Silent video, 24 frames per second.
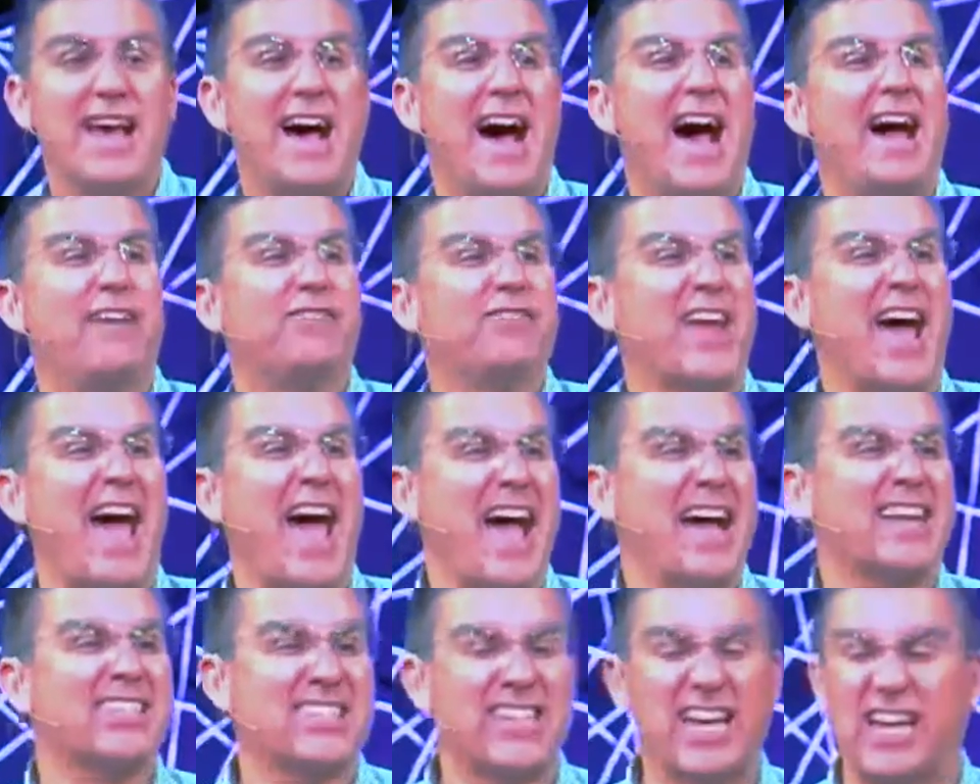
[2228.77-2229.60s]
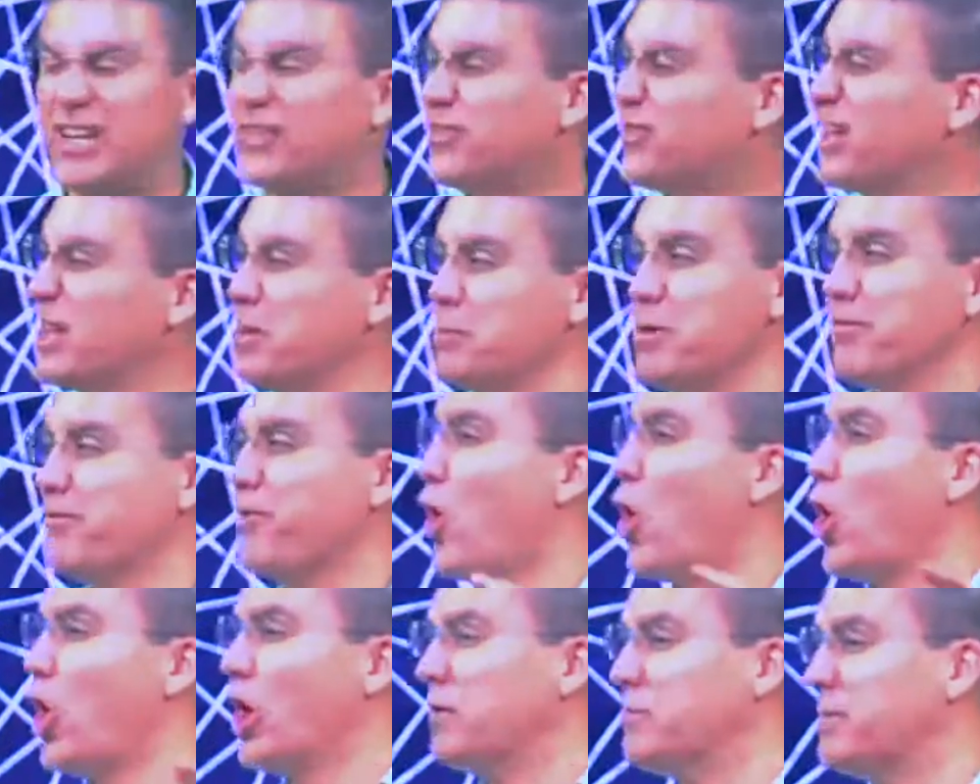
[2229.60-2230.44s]
I have to ask God to forgive me of
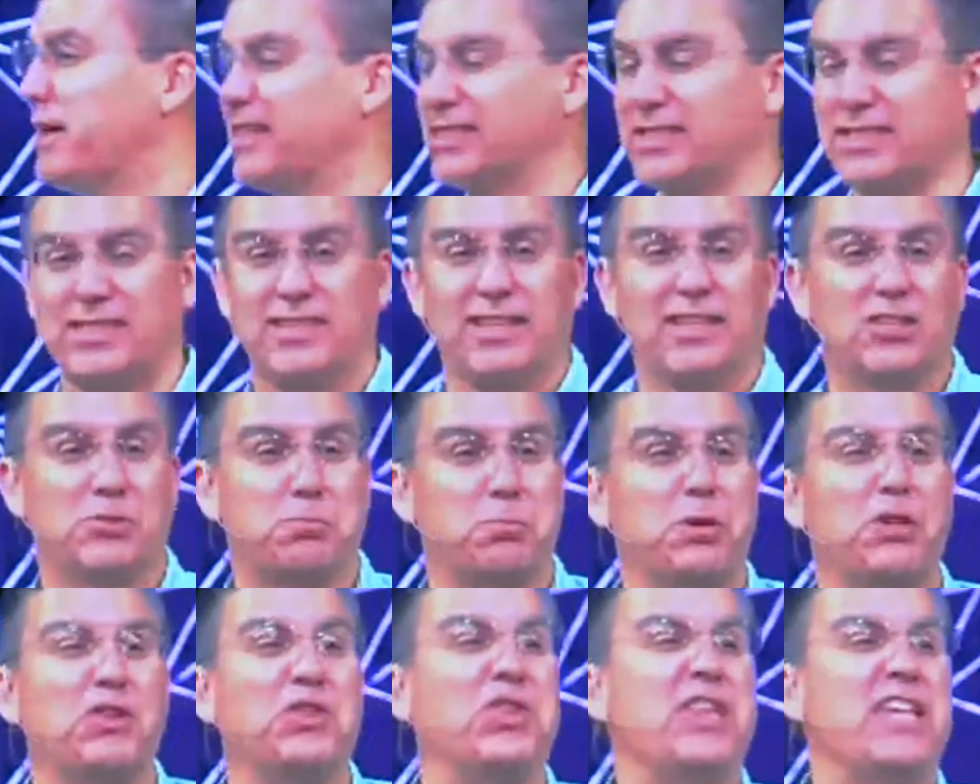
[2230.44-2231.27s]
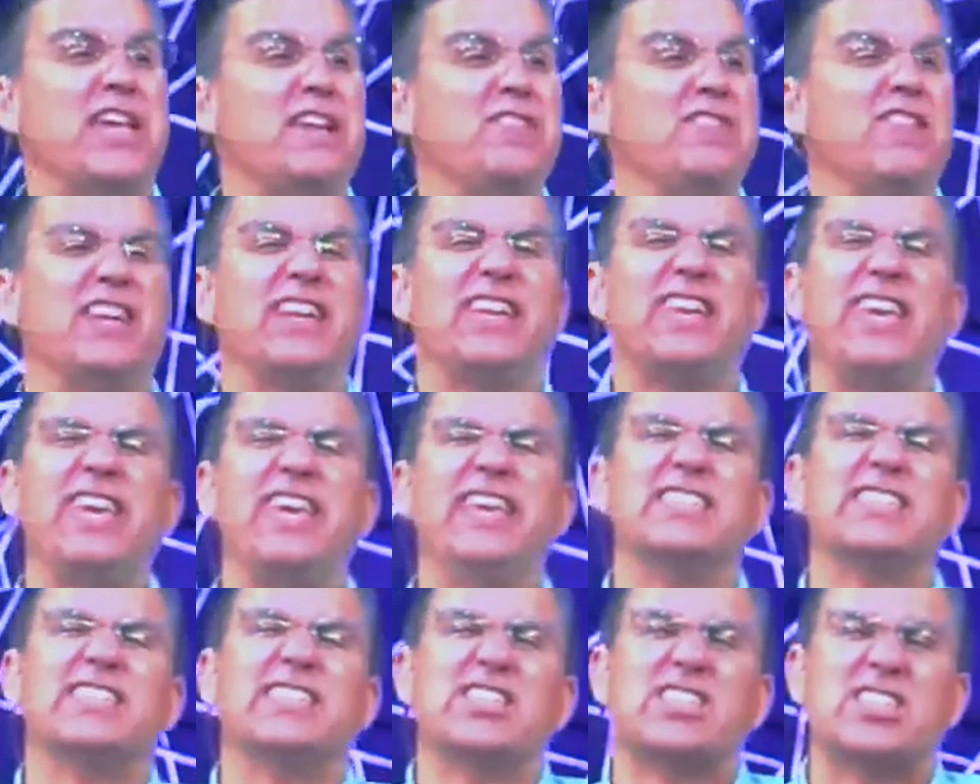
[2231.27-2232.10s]
all of my sins, believe that He
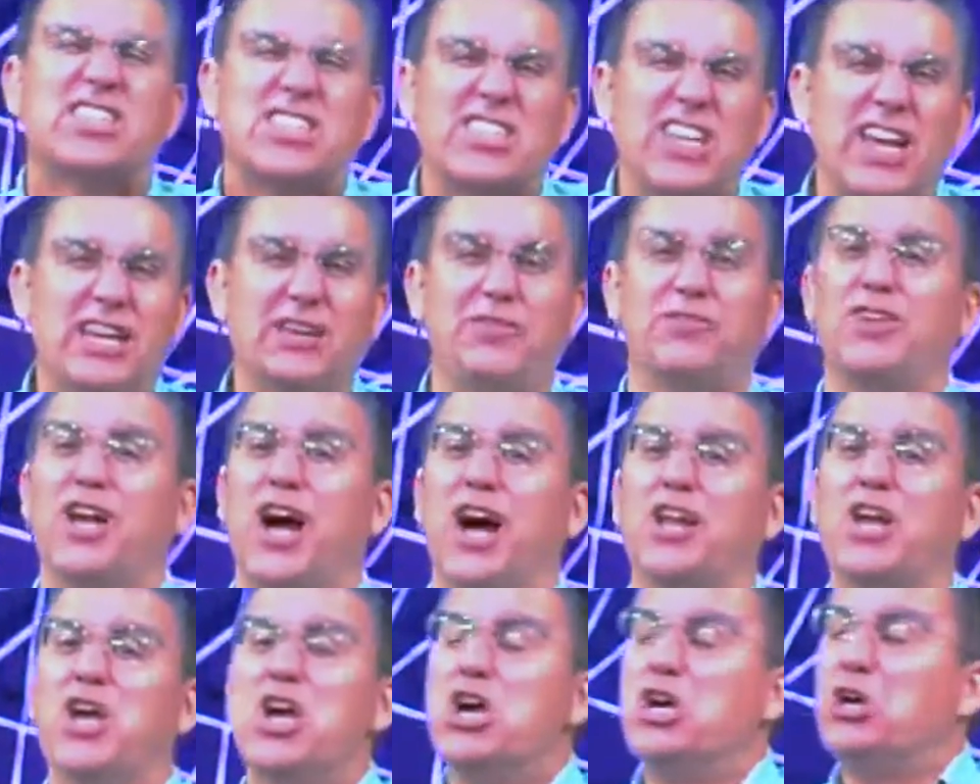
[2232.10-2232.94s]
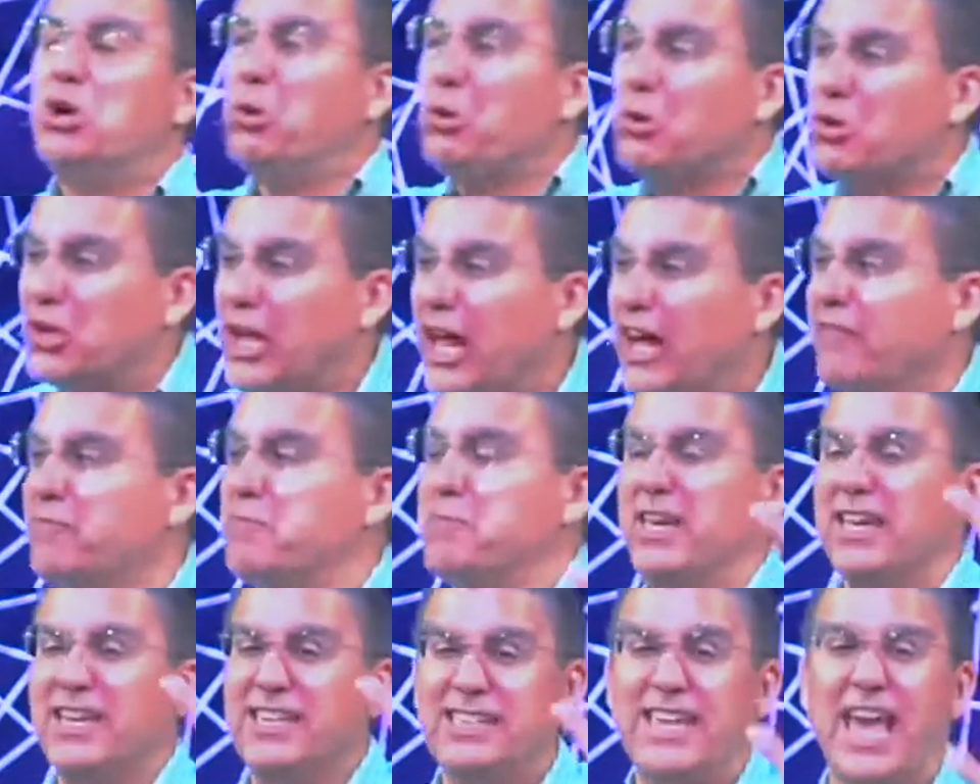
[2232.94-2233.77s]
is the Son of God who loved
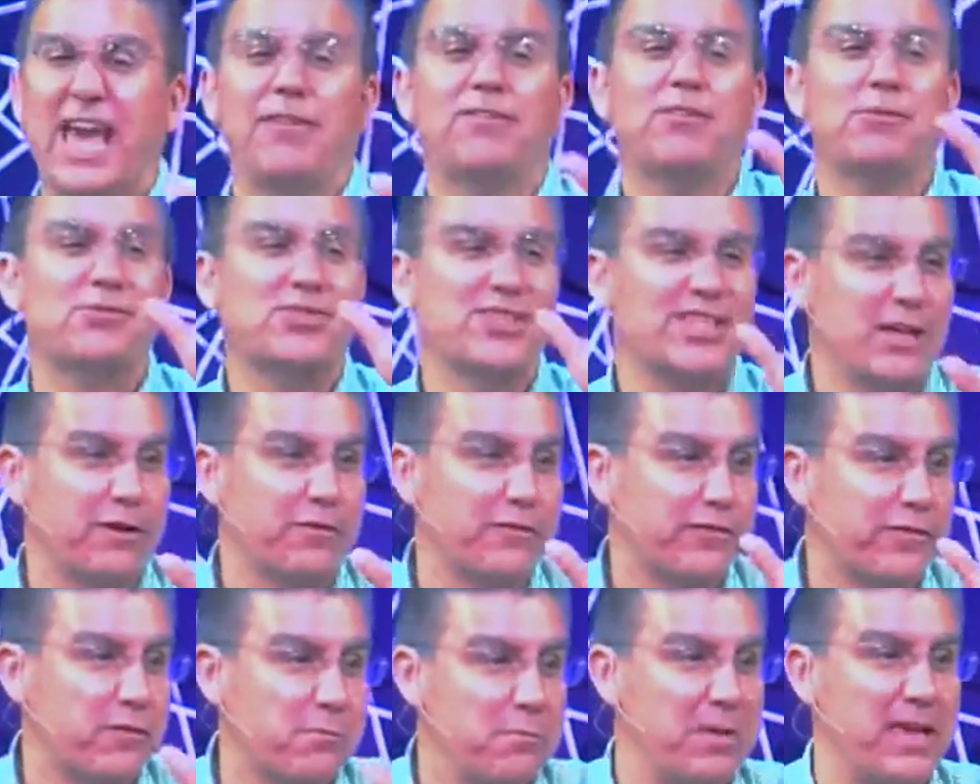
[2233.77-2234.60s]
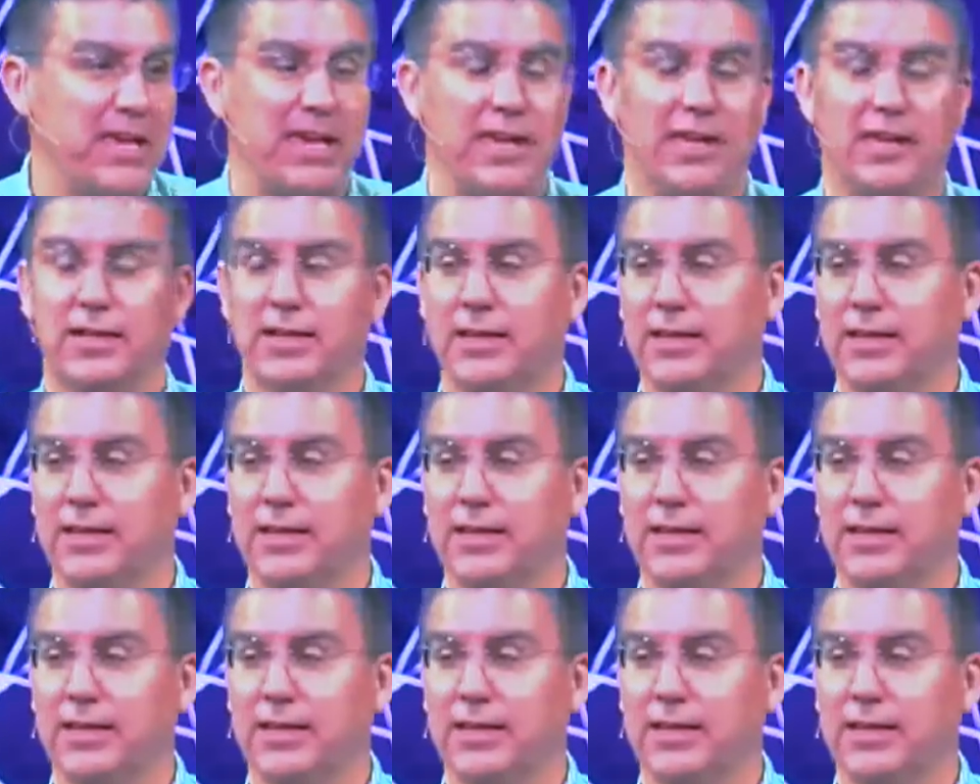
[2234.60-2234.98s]
me and gave Himself for me.